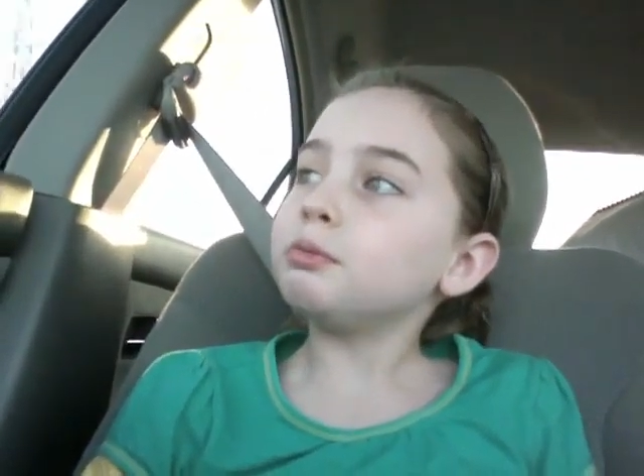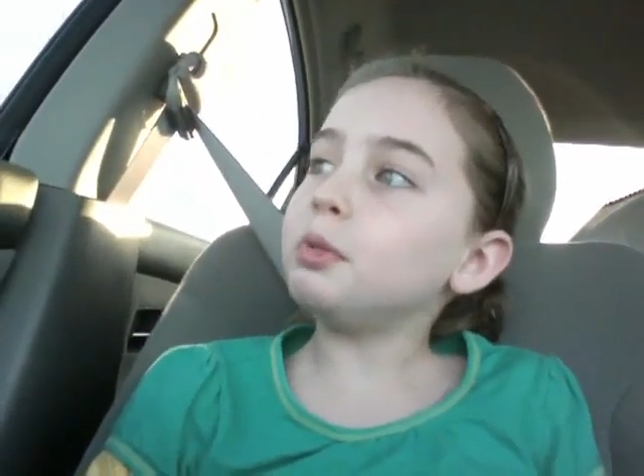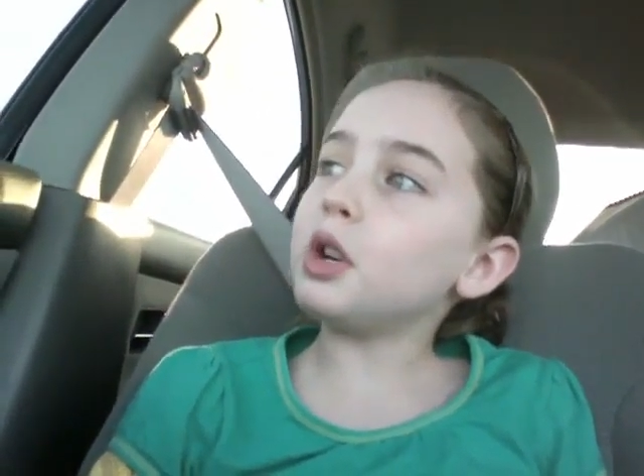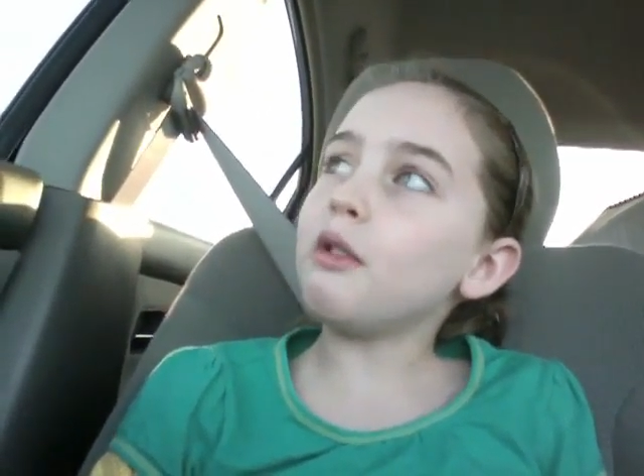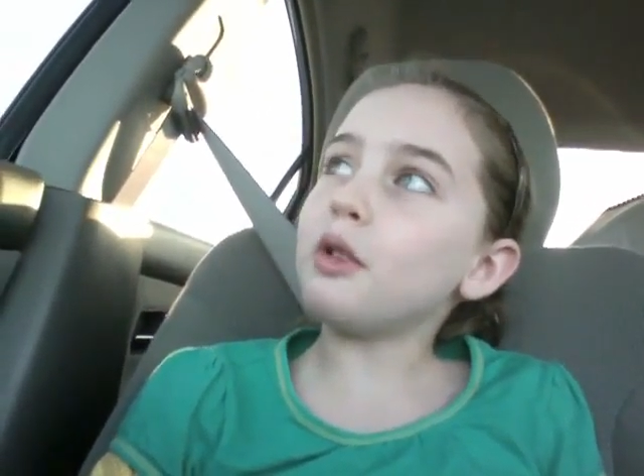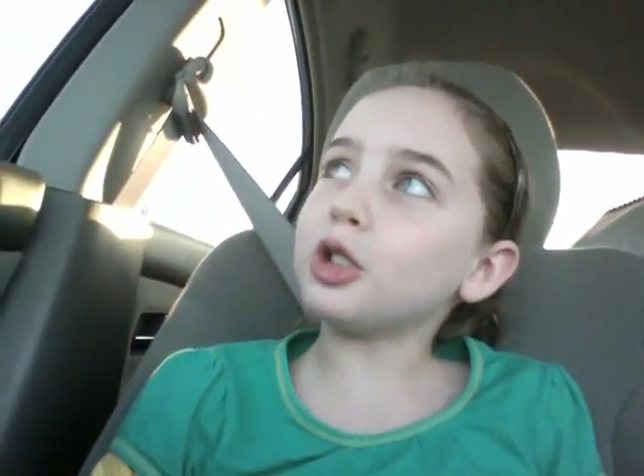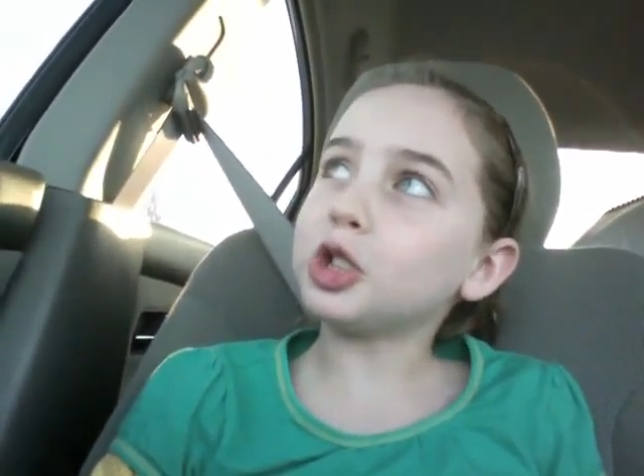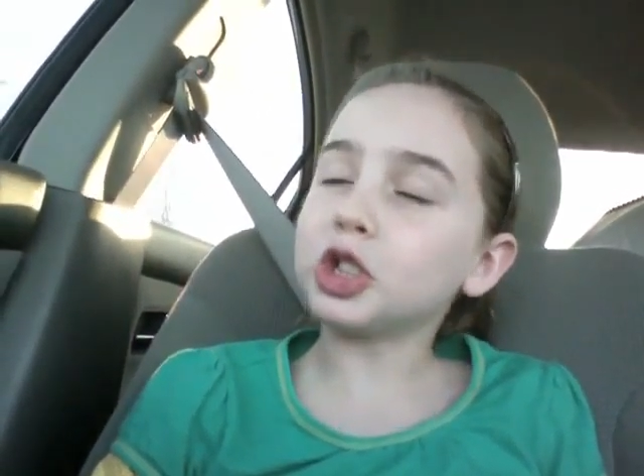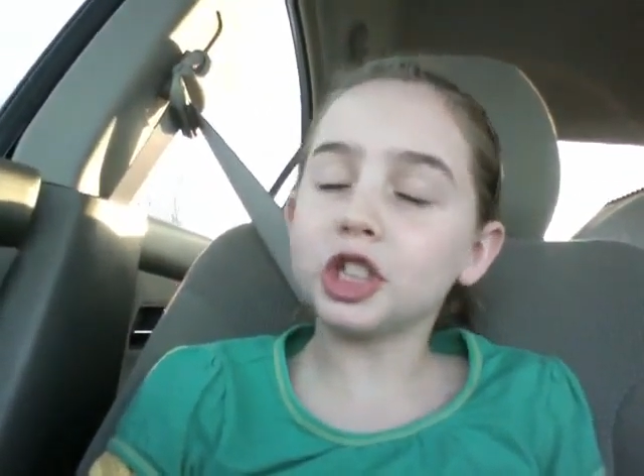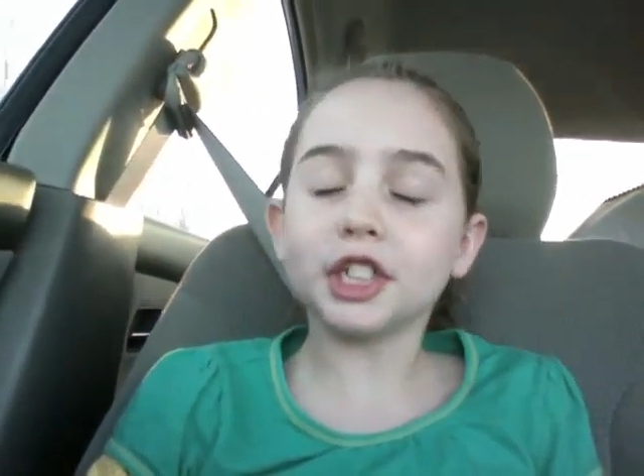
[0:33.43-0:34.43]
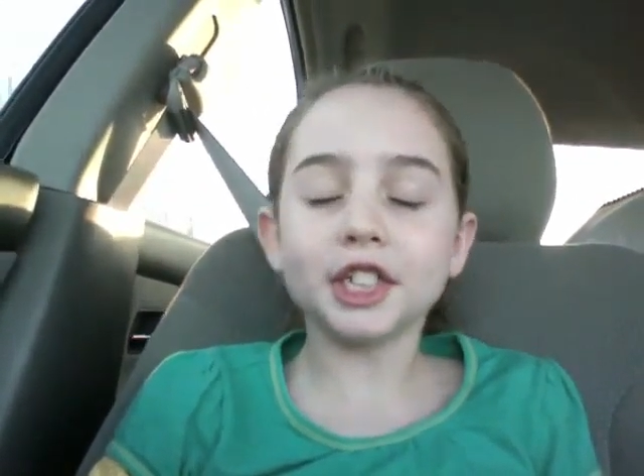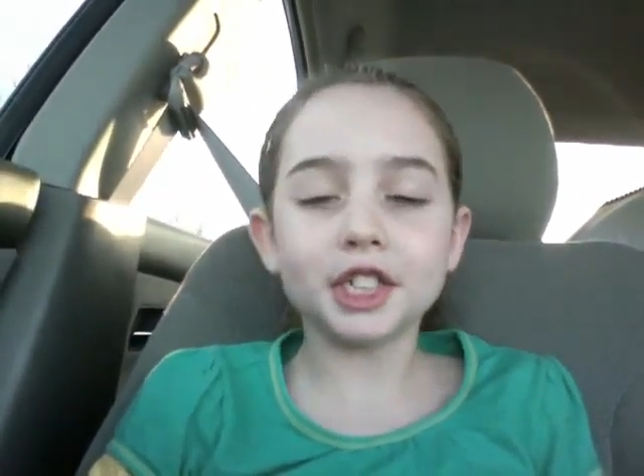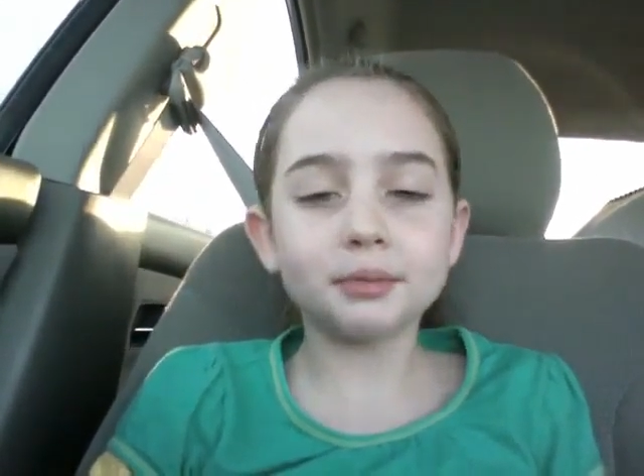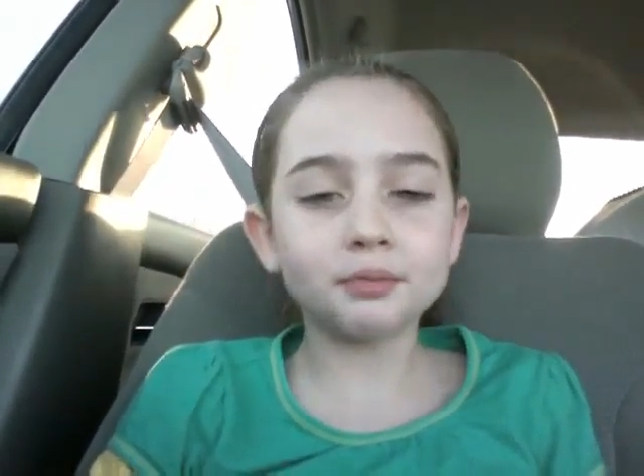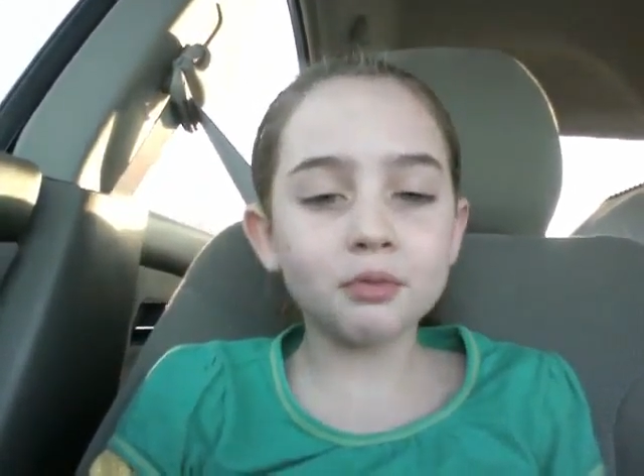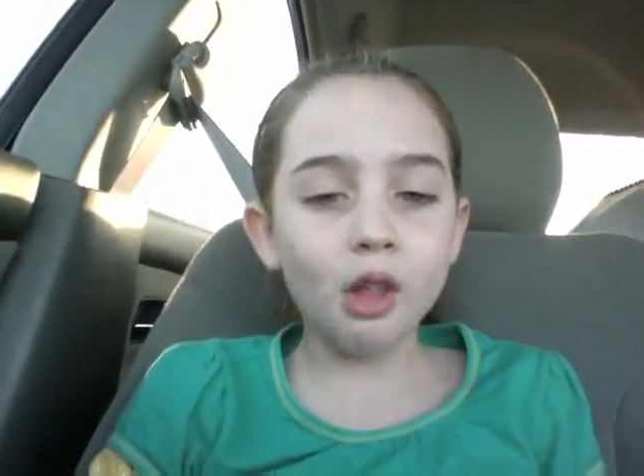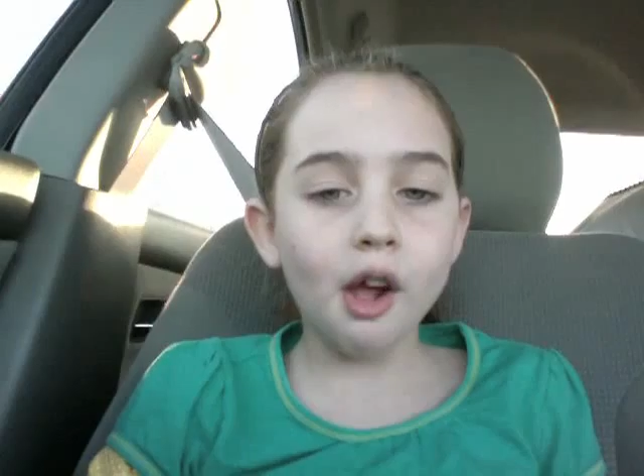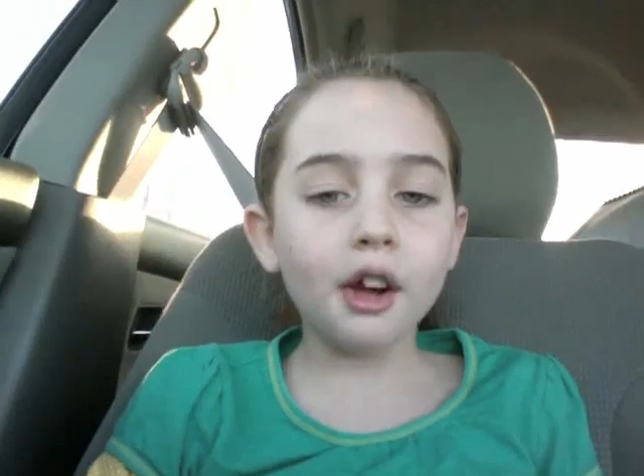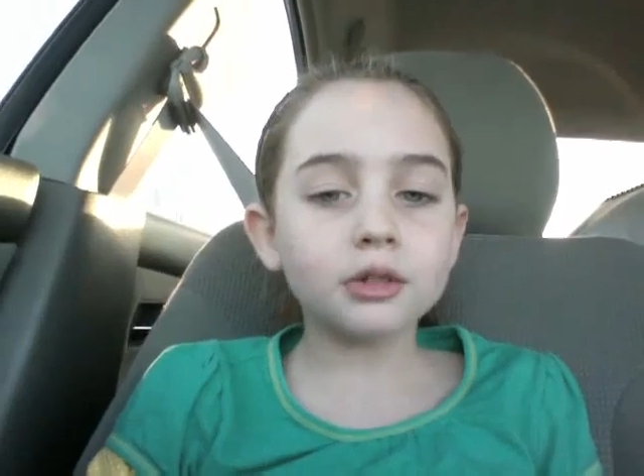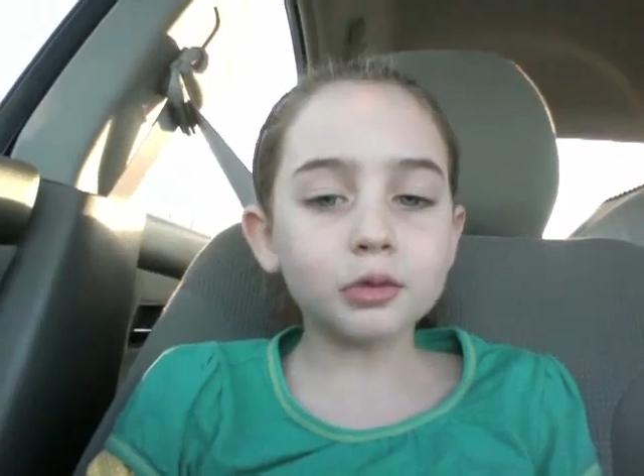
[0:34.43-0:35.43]
beautiful trees.
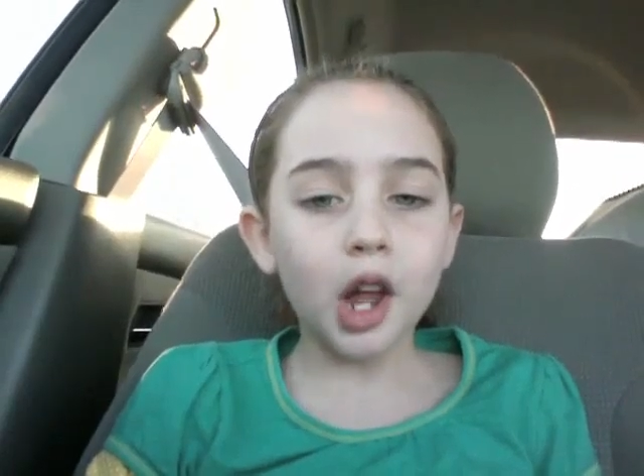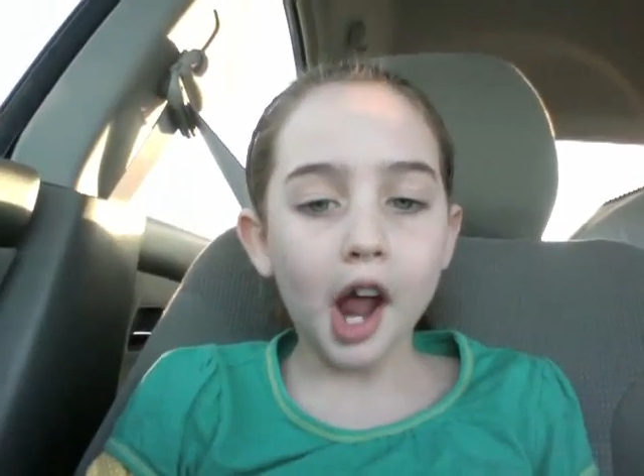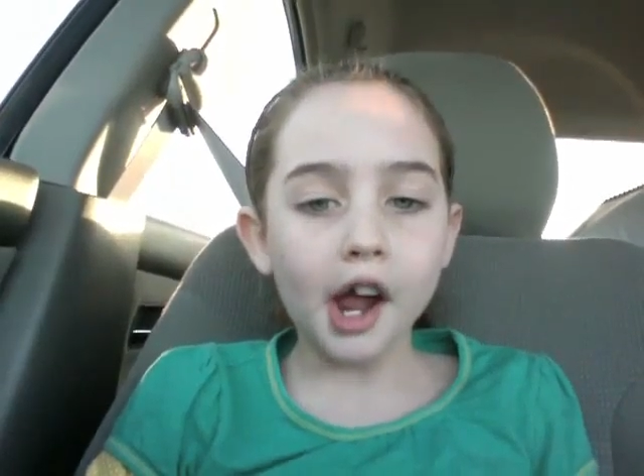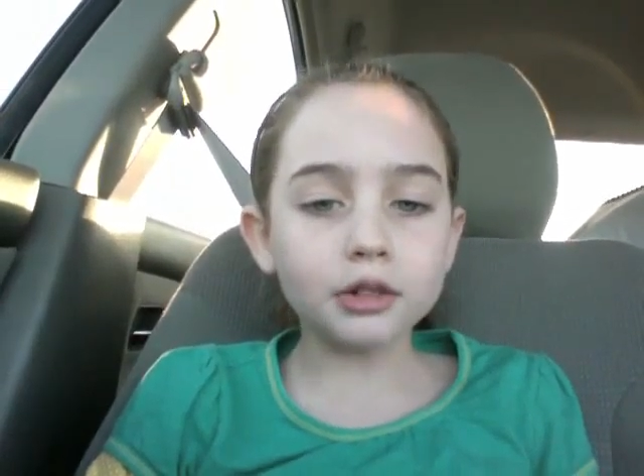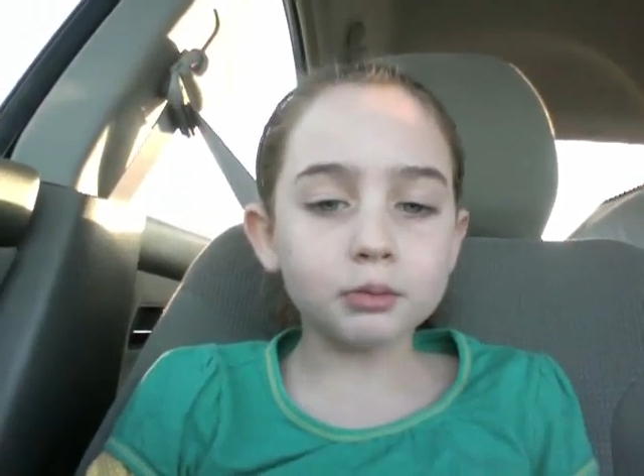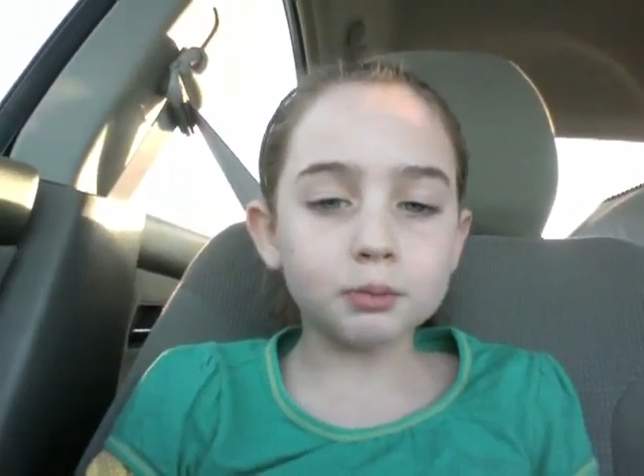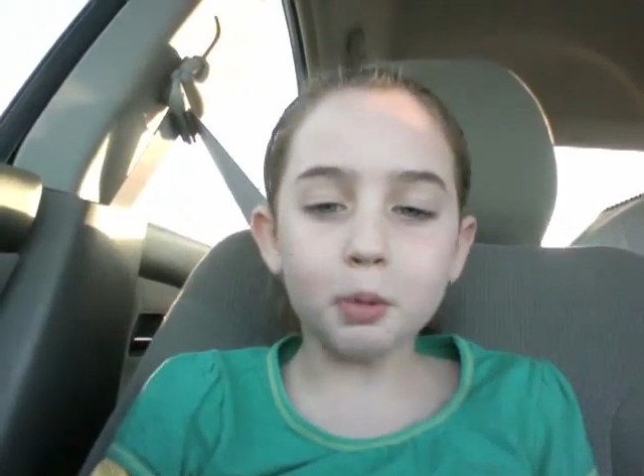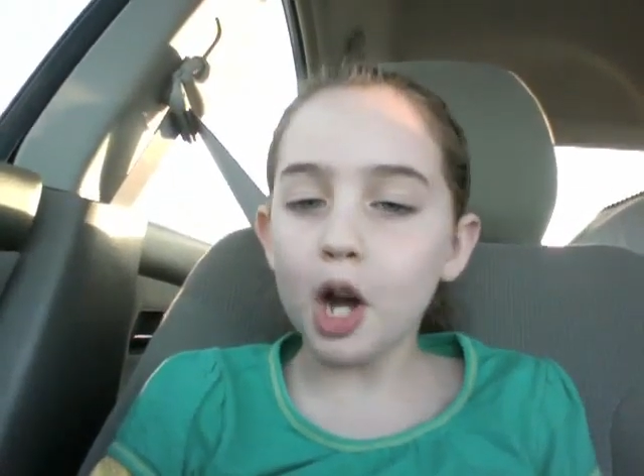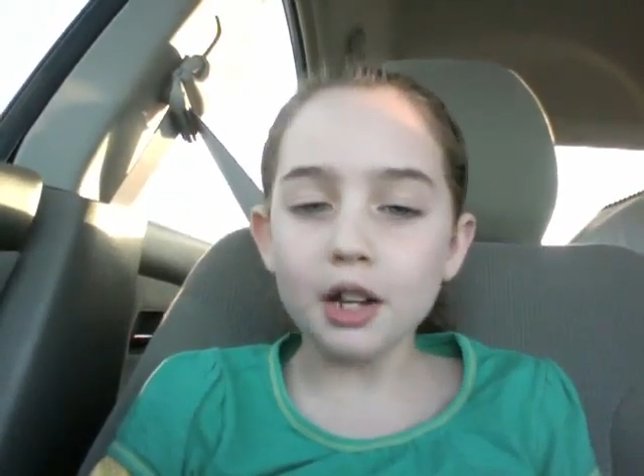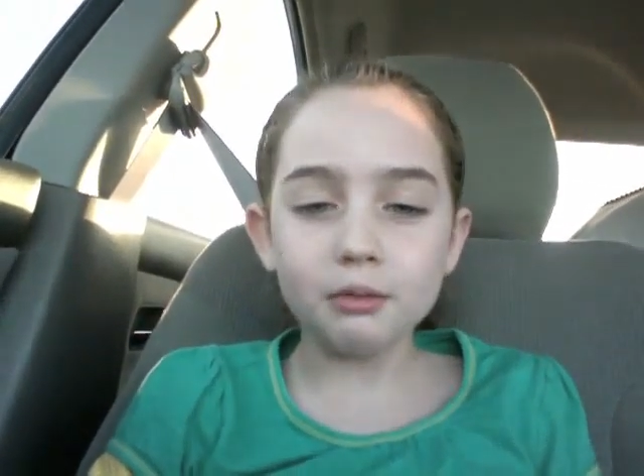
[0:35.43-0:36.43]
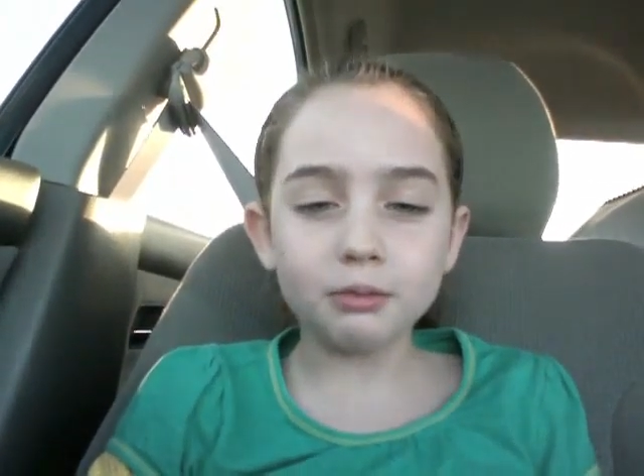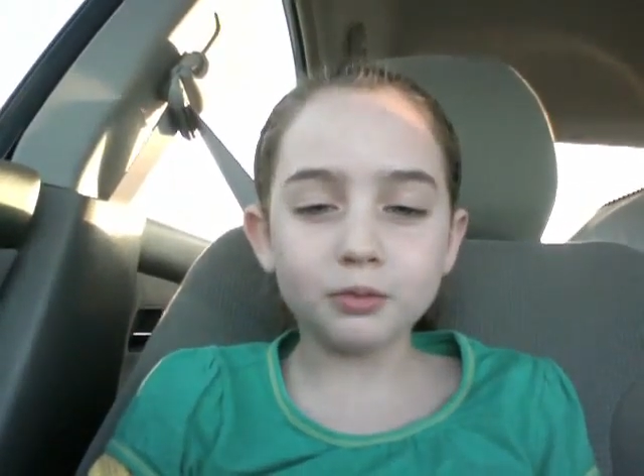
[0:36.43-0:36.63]
But